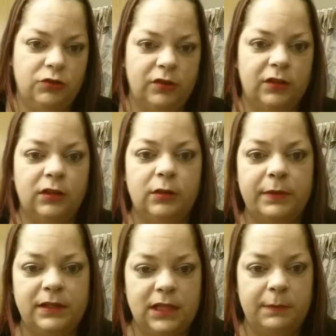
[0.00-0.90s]
Just a little
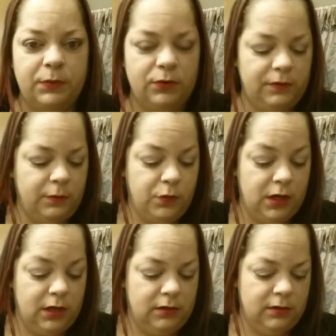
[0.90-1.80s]
bit deeper than
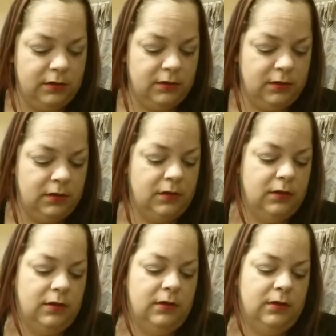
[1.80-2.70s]
what
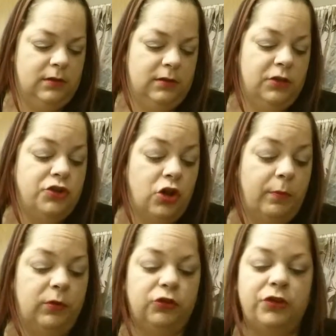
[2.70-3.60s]
the
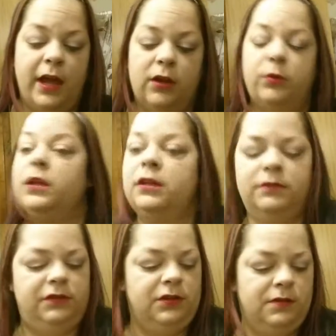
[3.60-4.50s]
Noble shadow
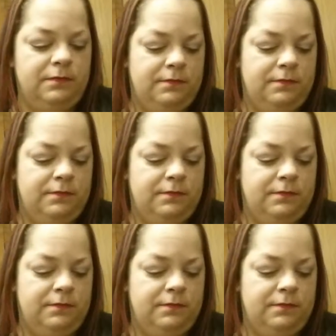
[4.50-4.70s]
gives.